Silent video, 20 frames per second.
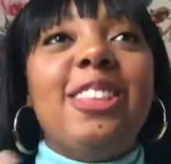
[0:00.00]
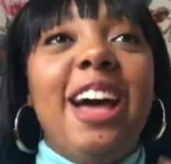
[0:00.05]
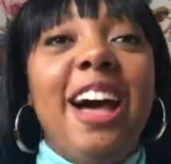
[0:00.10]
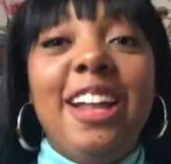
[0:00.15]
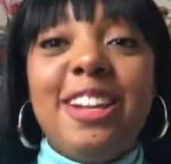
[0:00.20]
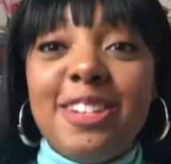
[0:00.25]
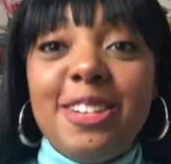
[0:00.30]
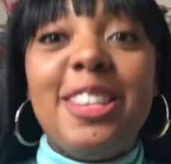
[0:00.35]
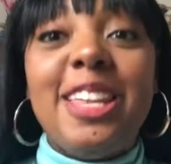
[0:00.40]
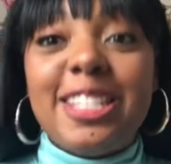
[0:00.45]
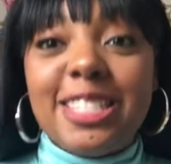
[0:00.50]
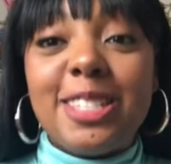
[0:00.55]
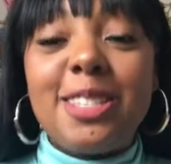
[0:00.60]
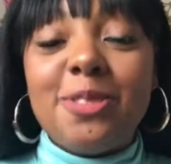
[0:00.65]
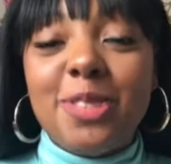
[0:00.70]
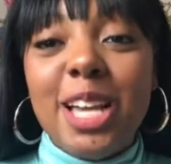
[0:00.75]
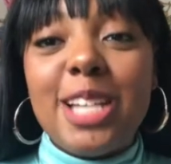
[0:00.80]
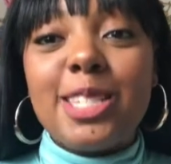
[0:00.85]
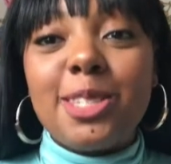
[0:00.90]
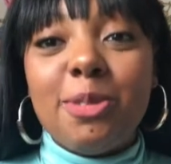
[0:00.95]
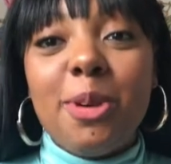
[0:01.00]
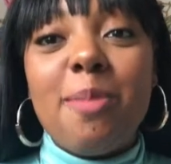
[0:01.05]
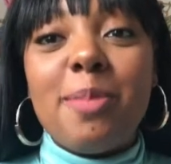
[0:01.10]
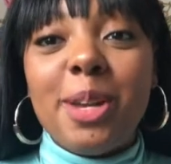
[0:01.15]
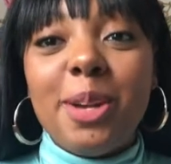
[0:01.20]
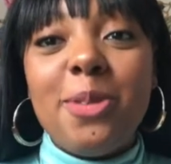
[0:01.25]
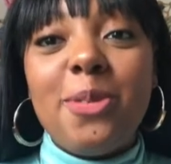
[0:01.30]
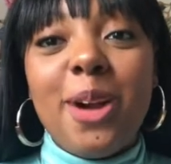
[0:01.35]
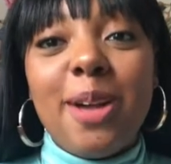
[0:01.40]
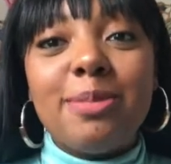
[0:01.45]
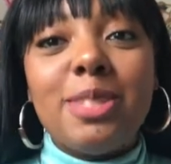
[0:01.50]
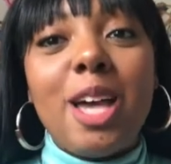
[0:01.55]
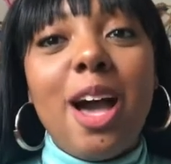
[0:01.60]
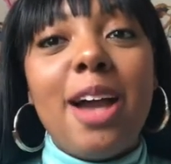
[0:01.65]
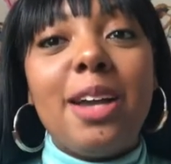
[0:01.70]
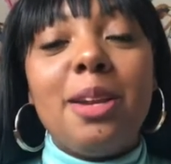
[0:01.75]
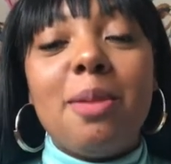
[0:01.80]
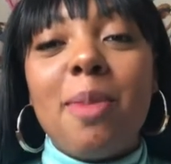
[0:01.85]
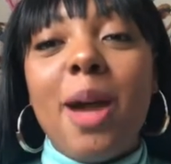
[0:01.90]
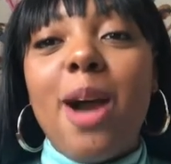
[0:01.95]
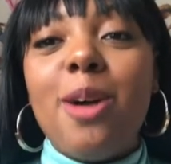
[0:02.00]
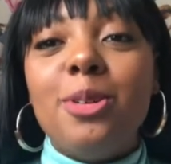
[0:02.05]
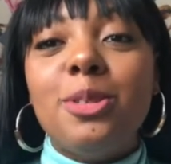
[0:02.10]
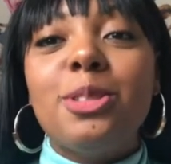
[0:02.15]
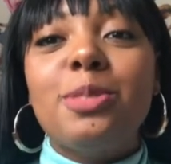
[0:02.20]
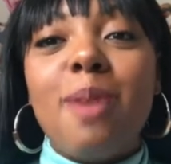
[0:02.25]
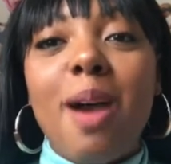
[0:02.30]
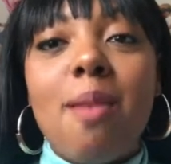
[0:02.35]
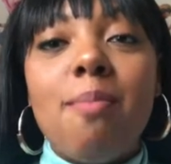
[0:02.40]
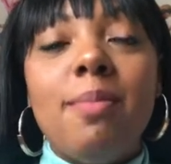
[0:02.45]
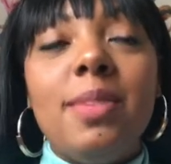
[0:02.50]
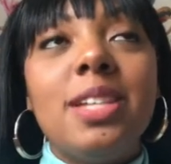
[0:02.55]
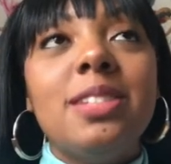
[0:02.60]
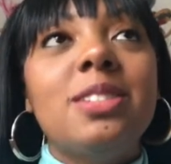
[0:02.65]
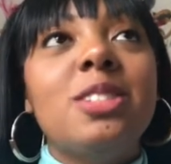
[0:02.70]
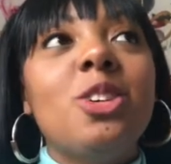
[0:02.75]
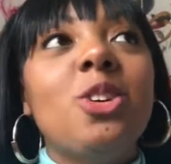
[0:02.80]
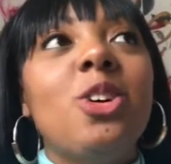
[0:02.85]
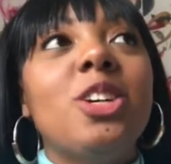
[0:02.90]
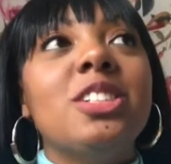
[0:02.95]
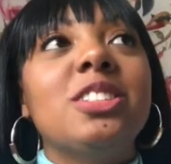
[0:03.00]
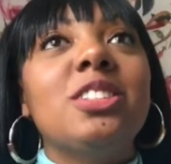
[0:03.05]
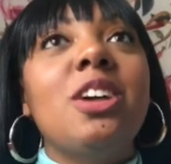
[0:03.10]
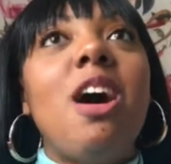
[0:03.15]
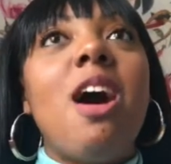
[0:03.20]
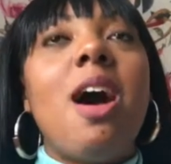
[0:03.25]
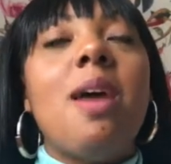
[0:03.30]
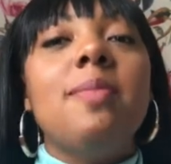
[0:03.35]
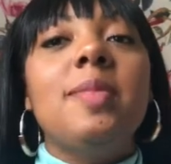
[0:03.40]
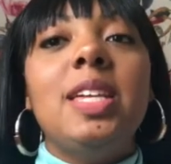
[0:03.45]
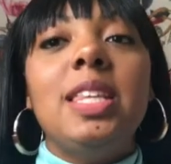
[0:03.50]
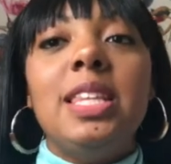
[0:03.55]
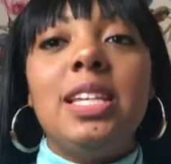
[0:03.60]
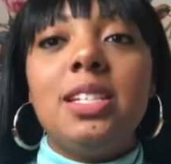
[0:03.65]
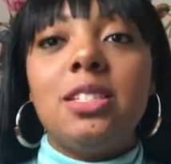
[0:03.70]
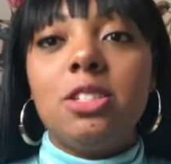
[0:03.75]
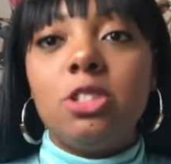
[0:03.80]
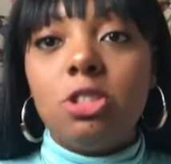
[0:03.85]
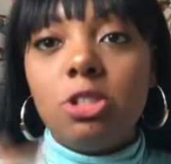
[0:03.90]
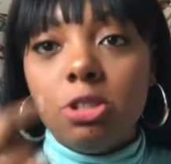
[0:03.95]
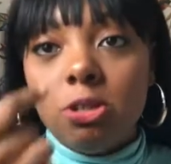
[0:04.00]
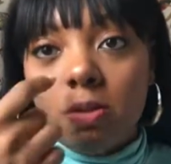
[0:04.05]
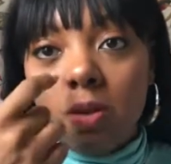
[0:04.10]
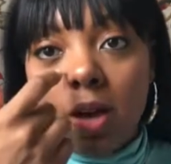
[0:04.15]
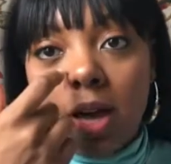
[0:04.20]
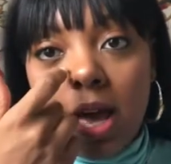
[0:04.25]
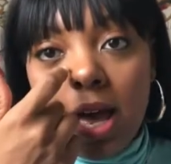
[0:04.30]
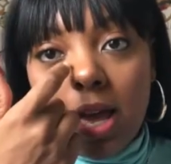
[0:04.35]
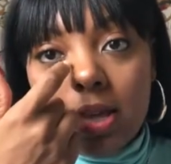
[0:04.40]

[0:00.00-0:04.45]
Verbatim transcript: Uh, this this woman who I'm talking about, who's my mentor, taught me this too.